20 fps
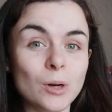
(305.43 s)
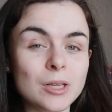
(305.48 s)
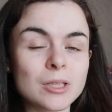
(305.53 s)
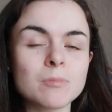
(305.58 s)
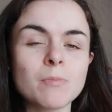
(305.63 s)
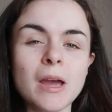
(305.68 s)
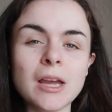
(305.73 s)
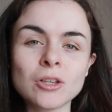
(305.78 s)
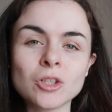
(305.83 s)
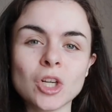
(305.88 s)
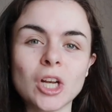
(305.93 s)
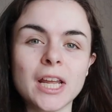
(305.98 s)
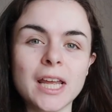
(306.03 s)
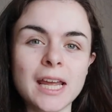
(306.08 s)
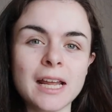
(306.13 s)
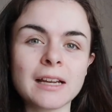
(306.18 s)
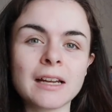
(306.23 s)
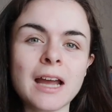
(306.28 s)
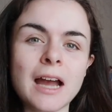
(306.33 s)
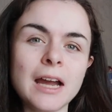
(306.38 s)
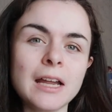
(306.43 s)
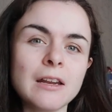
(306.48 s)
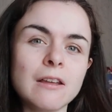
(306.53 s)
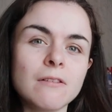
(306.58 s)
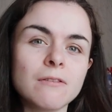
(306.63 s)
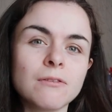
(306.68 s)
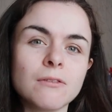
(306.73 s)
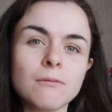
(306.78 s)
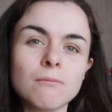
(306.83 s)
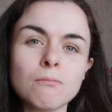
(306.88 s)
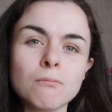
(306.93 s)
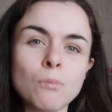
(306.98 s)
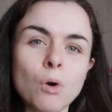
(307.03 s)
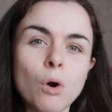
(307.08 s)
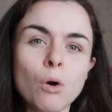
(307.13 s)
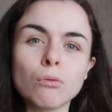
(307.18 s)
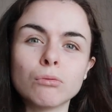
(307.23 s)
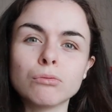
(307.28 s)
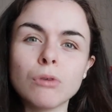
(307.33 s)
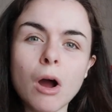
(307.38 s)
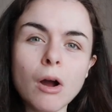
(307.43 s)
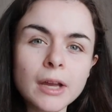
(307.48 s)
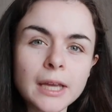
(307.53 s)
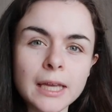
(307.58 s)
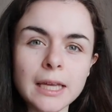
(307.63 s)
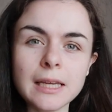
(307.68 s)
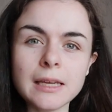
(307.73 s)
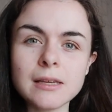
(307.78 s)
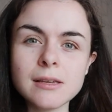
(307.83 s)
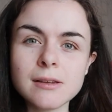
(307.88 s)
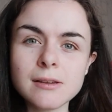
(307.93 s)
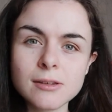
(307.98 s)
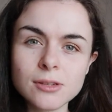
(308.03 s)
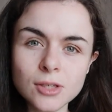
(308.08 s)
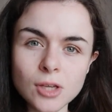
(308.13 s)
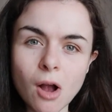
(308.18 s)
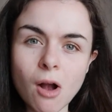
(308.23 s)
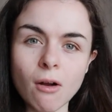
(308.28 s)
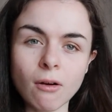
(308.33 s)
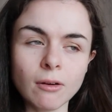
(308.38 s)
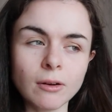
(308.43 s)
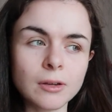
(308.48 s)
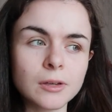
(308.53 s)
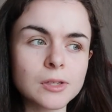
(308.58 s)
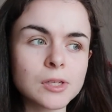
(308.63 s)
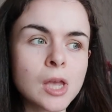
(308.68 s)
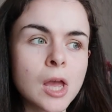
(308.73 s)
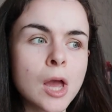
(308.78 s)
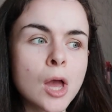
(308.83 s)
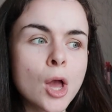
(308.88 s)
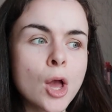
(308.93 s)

especially in kind of more rocky songs.